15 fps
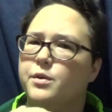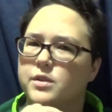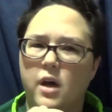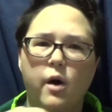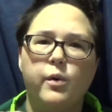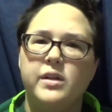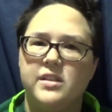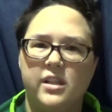It was
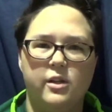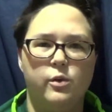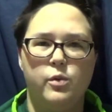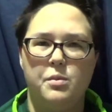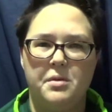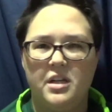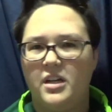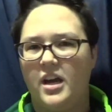always Little
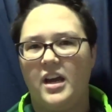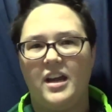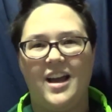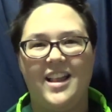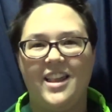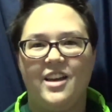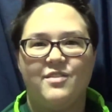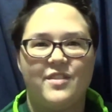Woman.
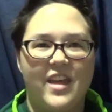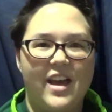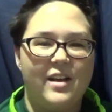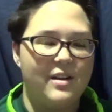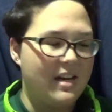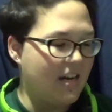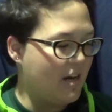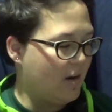I love
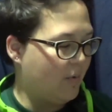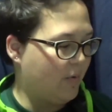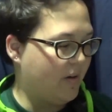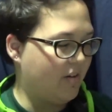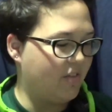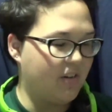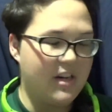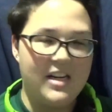that
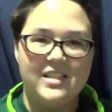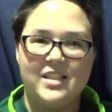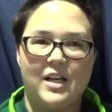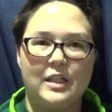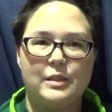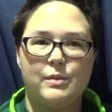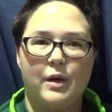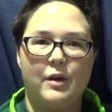whenever he
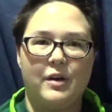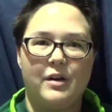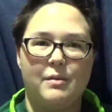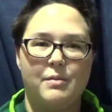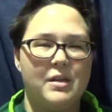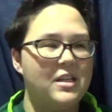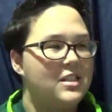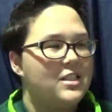talked about her,
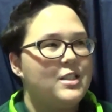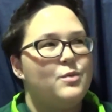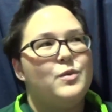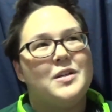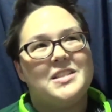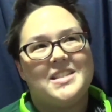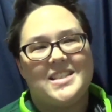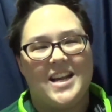because she
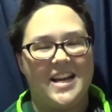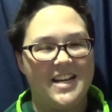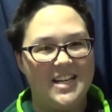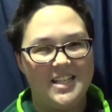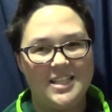was tiny.